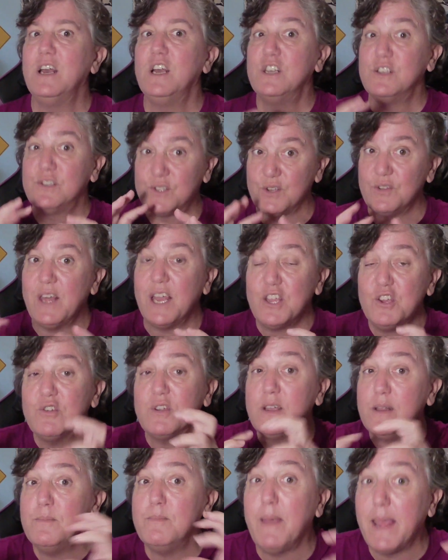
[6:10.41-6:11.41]
so that you
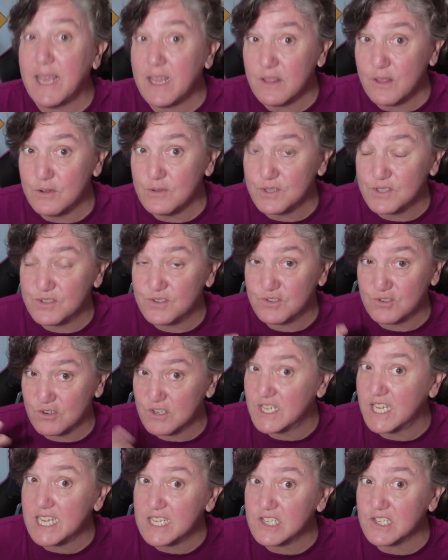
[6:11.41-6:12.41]
can make those
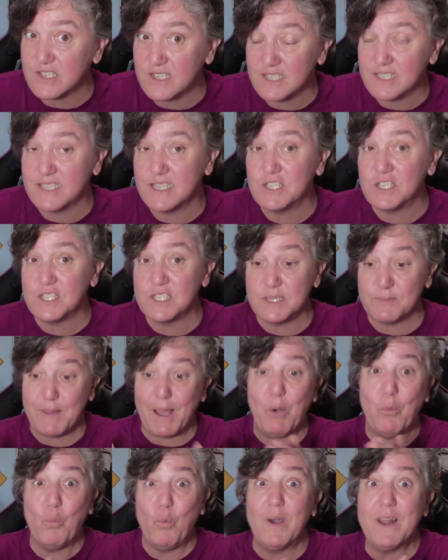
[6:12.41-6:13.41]
strategic decisions
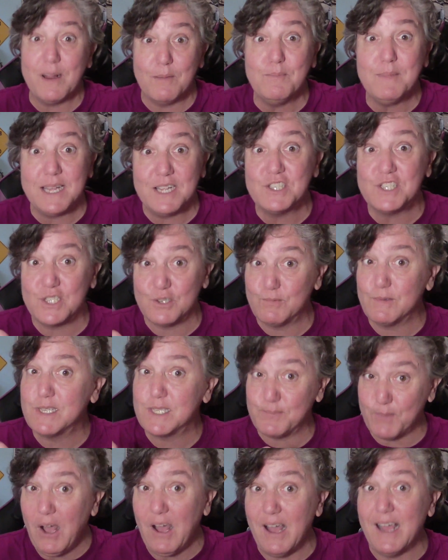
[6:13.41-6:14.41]
about what it means to
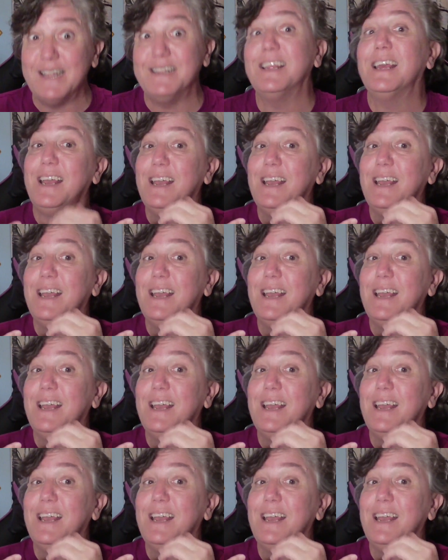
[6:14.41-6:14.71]
respond